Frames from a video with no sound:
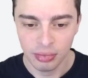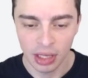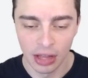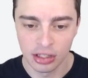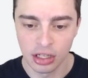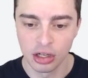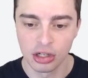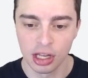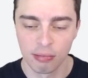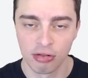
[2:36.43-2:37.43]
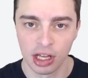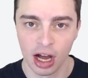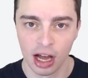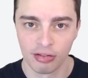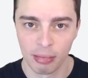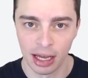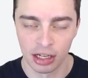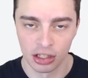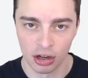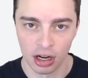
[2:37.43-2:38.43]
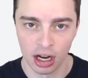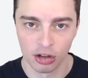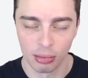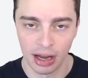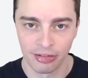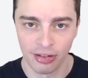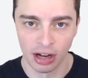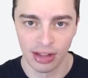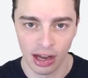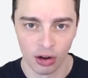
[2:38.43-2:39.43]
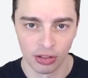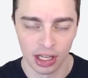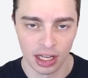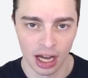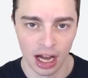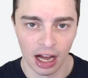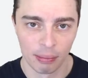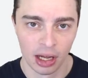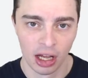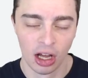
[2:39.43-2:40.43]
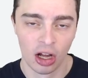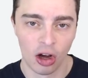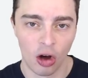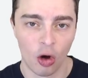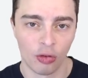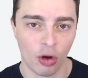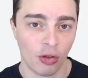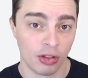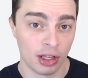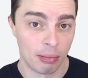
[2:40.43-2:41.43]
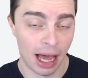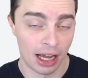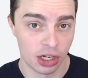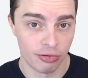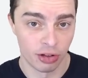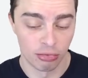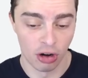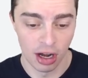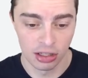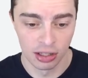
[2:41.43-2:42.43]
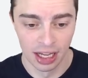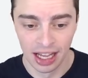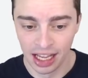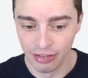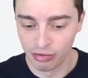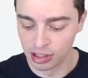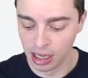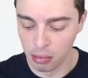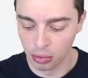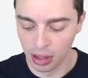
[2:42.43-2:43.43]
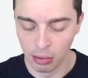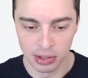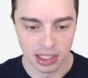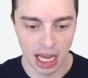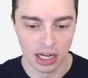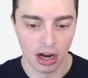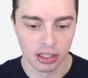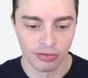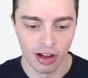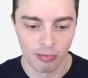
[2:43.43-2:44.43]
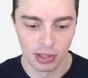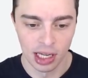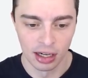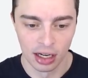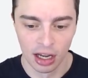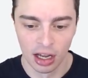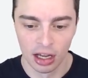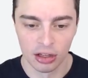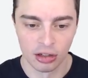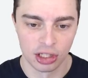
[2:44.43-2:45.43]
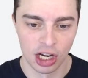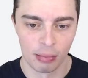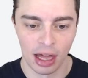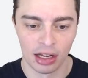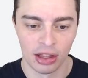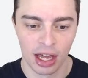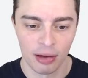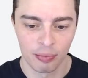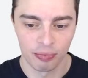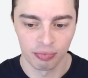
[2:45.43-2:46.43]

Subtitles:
And this is usually pretty high for baking soda, and you'll be able to find that on the packaging for the product. If, for example, that was, say, 95%, you type that in there,